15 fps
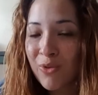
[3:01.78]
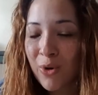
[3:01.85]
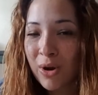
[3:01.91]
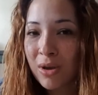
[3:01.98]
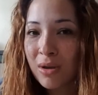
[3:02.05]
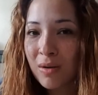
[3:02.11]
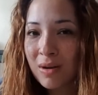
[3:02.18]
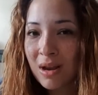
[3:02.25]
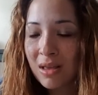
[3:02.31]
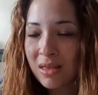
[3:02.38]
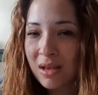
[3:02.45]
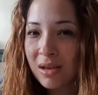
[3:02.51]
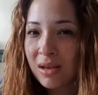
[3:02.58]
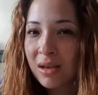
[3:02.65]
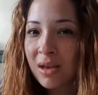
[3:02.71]
for you and I
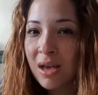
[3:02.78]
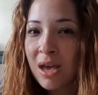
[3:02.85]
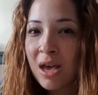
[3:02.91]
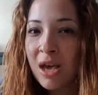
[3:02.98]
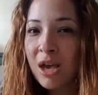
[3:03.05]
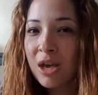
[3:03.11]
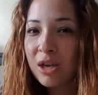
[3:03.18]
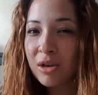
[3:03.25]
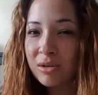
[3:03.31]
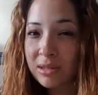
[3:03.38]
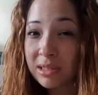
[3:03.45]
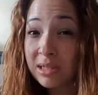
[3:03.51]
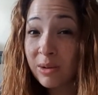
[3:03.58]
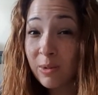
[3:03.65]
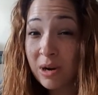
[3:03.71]
think you'll
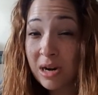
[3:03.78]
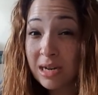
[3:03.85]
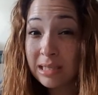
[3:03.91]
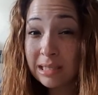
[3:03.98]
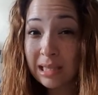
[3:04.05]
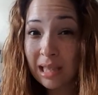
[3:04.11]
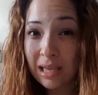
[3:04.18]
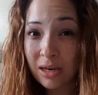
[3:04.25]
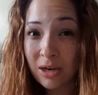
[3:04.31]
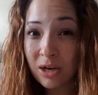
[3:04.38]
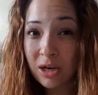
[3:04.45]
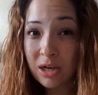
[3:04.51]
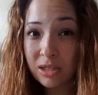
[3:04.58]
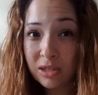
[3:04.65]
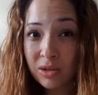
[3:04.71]
see what it is
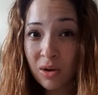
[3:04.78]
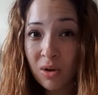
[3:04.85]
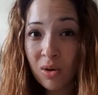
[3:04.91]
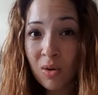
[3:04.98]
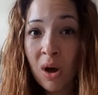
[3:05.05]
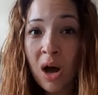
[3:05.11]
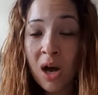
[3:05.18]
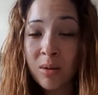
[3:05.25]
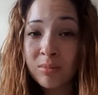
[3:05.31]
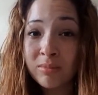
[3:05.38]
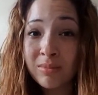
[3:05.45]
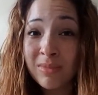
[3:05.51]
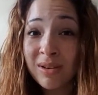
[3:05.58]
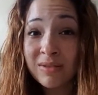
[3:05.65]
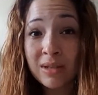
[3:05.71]
later. So um,
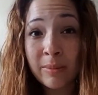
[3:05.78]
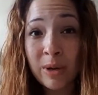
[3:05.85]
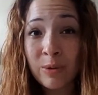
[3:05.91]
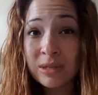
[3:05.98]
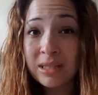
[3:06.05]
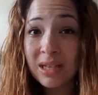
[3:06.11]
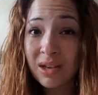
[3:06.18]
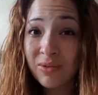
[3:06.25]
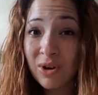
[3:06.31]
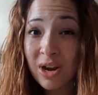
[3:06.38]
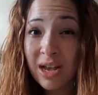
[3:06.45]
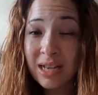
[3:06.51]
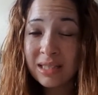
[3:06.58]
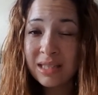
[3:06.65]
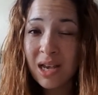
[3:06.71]
if somebody wants to give her a
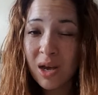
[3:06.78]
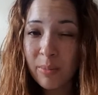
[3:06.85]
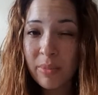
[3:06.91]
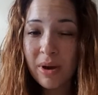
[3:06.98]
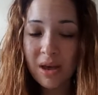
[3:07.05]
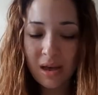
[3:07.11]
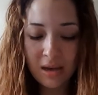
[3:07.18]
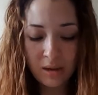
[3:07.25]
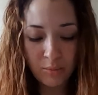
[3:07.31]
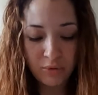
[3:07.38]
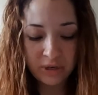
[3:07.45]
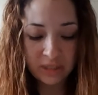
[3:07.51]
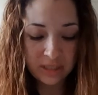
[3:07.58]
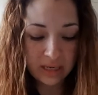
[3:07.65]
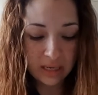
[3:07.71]
heads up, I'd
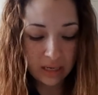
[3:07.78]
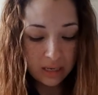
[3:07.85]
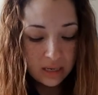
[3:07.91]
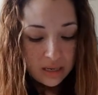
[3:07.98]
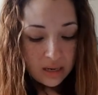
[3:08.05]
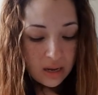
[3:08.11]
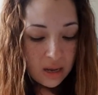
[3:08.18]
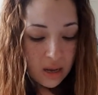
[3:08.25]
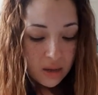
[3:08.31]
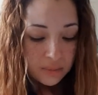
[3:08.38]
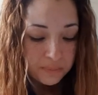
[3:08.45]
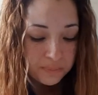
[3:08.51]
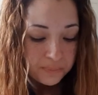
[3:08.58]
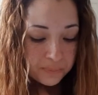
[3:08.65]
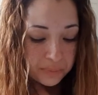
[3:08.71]
appreciate it.
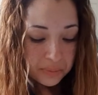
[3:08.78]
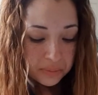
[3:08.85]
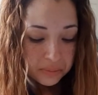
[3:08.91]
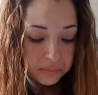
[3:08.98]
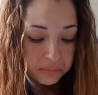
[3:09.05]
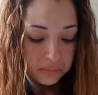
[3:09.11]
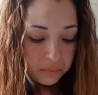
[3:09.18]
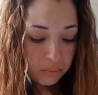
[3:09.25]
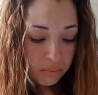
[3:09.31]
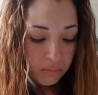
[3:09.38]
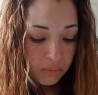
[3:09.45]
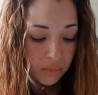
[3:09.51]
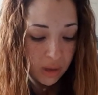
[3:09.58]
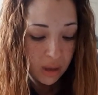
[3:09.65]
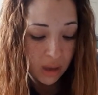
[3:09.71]
Um,
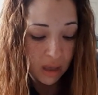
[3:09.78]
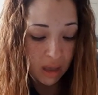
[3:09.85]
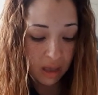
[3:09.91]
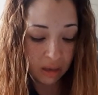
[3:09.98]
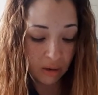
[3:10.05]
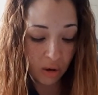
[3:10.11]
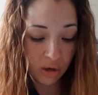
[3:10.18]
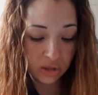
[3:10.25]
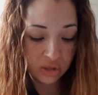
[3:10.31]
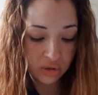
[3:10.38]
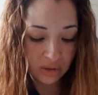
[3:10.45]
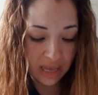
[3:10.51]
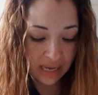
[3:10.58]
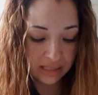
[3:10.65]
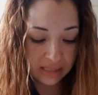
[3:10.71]
and also,
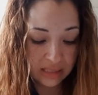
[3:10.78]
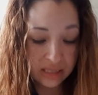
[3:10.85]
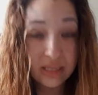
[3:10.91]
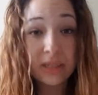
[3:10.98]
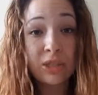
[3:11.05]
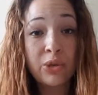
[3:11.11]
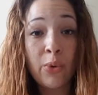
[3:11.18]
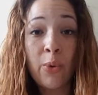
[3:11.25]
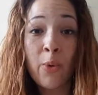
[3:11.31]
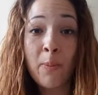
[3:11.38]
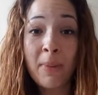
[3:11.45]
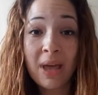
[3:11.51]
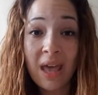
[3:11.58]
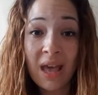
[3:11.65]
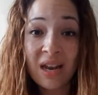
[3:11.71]
lastly, to
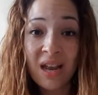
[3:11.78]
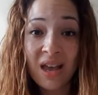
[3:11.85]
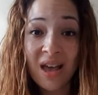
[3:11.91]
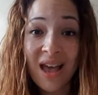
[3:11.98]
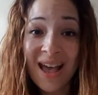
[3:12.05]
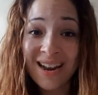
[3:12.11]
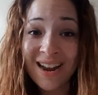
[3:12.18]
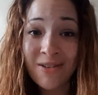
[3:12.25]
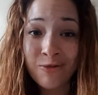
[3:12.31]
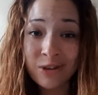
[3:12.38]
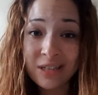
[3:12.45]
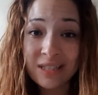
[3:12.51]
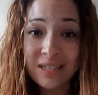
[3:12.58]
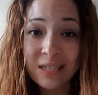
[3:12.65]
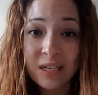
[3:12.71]
McKenna at Every
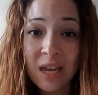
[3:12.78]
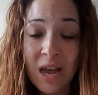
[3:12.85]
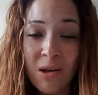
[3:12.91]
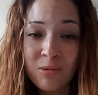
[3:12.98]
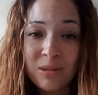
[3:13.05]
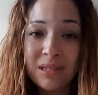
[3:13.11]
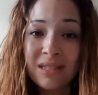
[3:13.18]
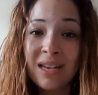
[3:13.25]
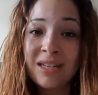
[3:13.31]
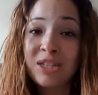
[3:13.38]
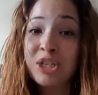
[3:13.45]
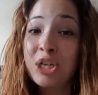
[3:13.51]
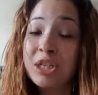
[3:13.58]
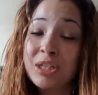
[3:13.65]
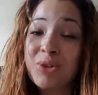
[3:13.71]
Stitch Counts, I
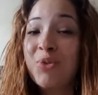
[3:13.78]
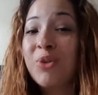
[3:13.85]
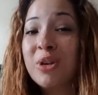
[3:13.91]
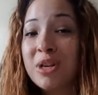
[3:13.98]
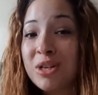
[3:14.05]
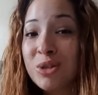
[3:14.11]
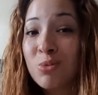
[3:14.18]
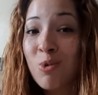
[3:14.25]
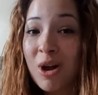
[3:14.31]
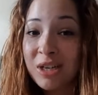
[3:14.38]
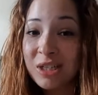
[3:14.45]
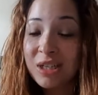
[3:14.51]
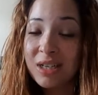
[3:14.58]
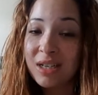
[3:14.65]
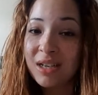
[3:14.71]
just finished
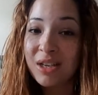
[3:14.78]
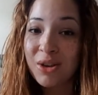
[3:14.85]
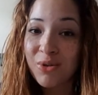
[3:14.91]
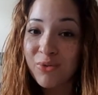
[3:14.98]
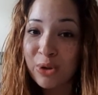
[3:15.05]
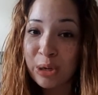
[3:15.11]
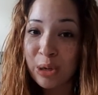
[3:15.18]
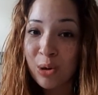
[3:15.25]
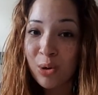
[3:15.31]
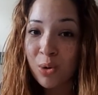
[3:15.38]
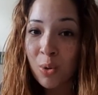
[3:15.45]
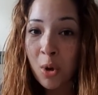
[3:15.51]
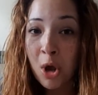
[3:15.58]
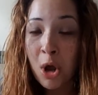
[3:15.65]
watching your video